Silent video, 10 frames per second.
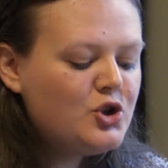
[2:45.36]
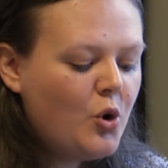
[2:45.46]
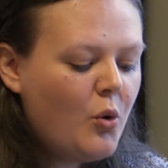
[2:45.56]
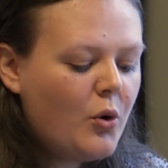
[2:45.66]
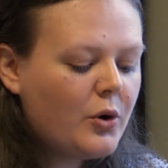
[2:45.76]

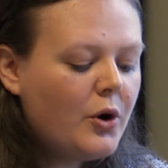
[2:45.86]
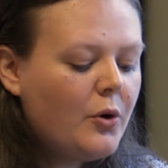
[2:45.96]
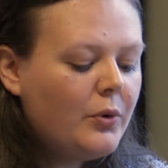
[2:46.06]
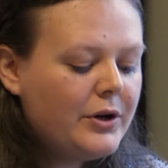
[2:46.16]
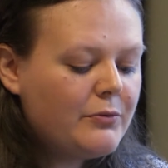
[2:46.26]
talk
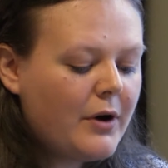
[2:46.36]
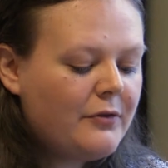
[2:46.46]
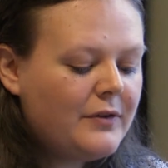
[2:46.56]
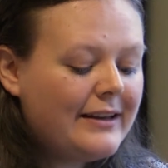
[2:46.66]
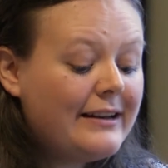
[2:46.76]
with a
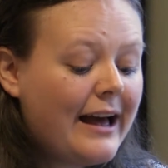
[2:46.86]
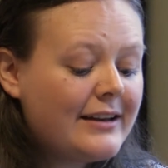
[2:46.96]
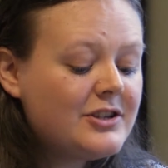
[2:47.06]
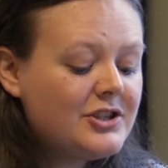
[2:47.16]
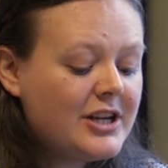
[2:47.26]
ruffian
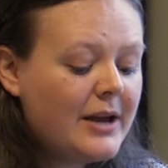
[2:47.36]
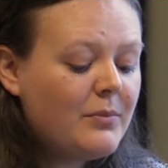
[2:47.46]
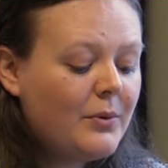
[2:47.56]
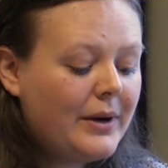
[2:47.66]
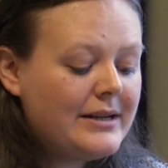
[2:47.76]
at her
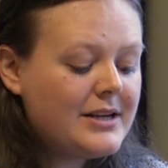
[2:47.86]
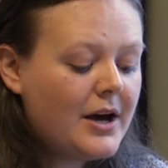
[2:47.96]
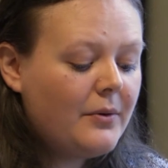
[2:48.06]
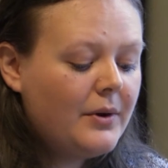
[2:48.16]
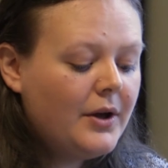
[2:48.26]
chamber
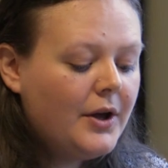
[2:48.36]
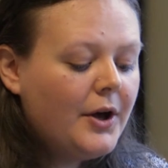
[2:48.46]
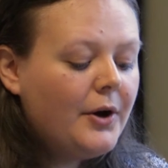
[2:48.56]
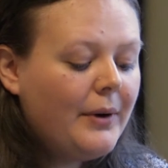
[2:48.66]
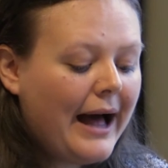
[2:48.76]
window,
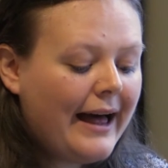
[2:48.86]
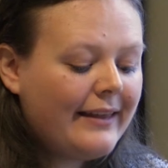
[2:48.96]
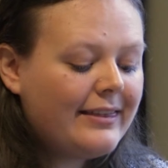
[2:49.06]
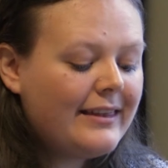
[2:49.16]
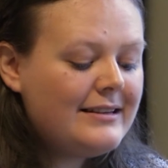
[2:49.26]
who
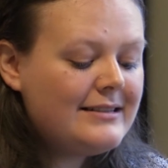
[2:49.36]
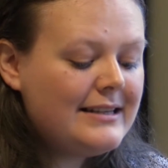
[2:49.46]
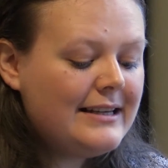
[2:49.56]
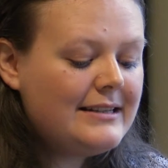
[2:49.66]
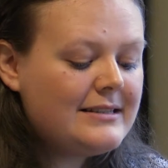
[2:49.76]
hath
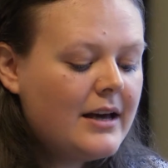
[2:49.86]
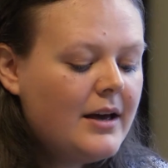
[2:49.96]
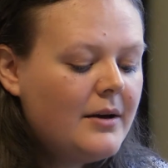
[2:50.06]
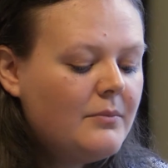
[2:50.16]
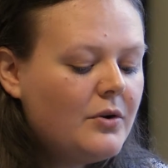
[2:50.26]
indeed,
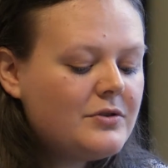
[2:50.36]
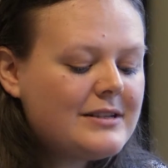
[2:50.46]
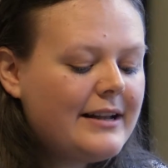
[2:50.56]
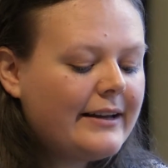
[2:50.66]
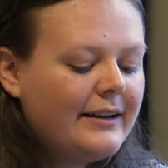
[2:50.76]

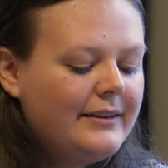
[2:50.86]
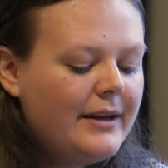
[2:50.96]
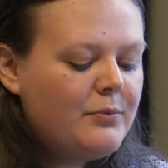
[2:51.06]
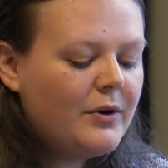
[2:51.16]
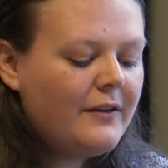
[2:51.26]
most like a
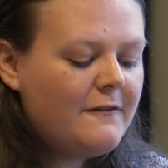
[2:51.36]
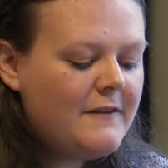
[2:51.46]
liberal